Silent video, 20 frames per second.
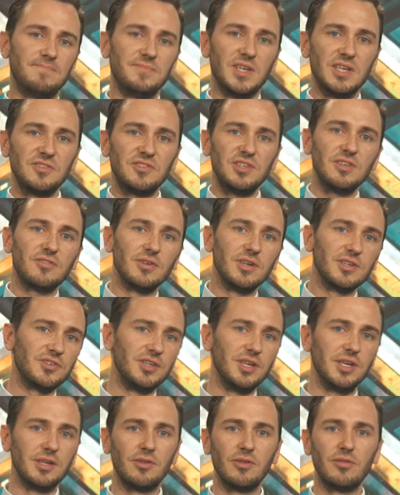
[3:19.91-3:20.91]
That's
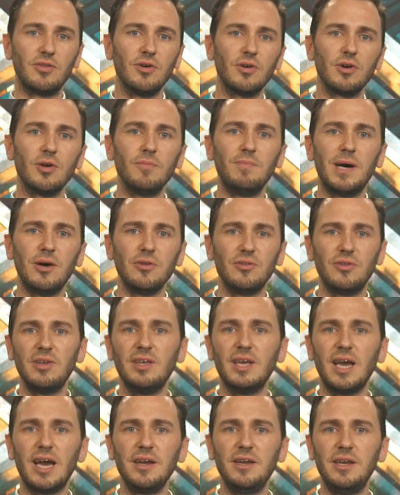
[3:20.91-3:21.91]
interesting to talk about
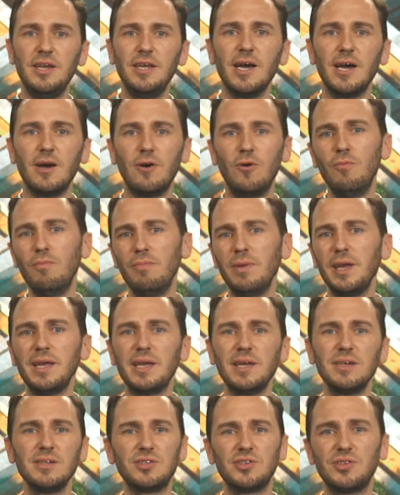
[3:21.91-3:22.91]
the idea on
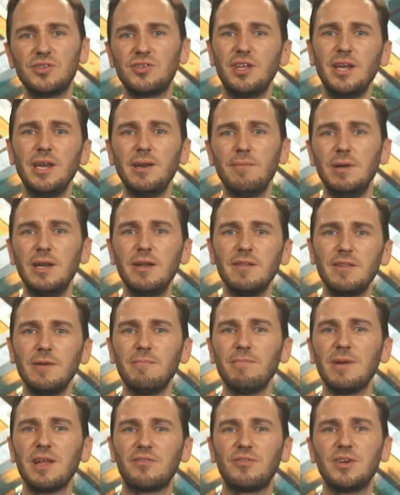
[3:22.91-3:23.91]
making
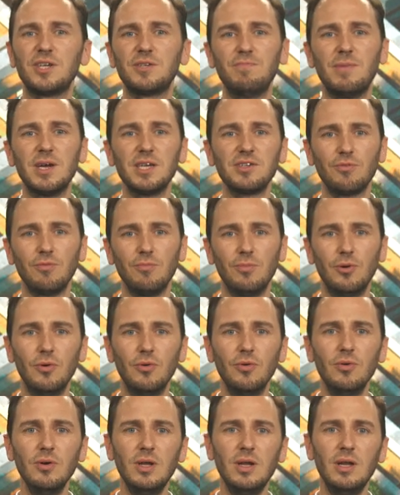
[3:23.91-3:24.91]
sustainability metrics
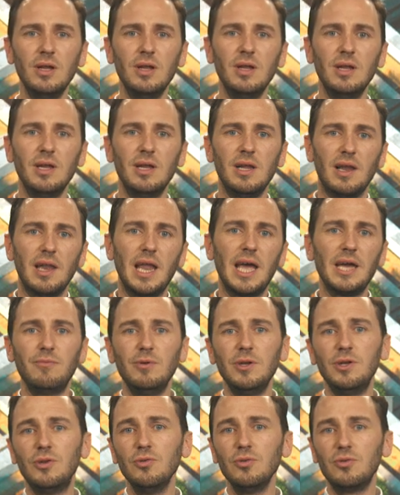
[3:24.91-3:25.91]
measurable, like
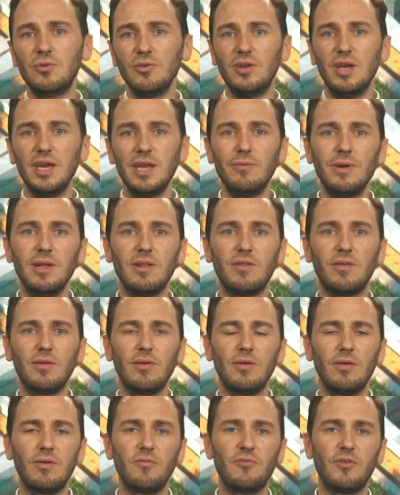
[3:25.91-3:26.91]
we do today with
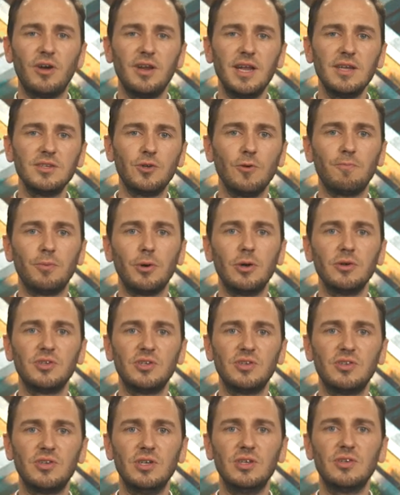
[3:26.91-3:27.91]
financial
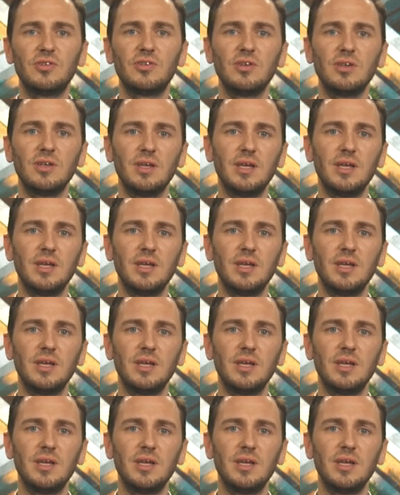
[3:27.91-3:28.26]
processes.